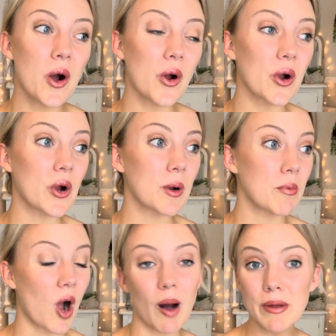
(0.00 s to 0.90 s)
are
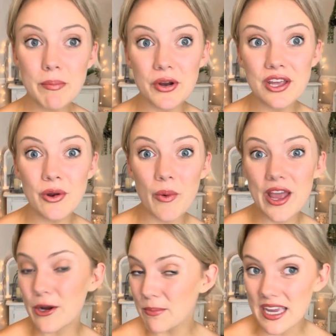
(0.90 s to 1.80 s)
probably putting away
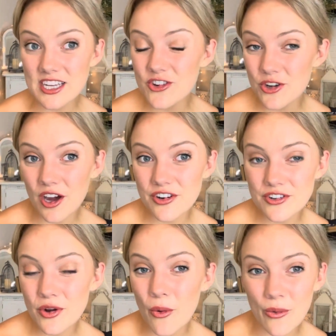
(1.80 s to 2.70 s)
your patriotic
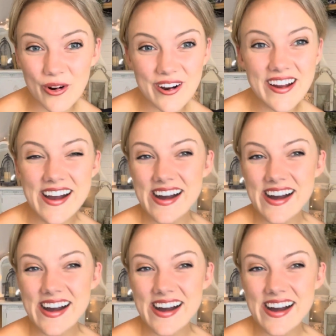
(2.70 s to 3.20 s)
decor.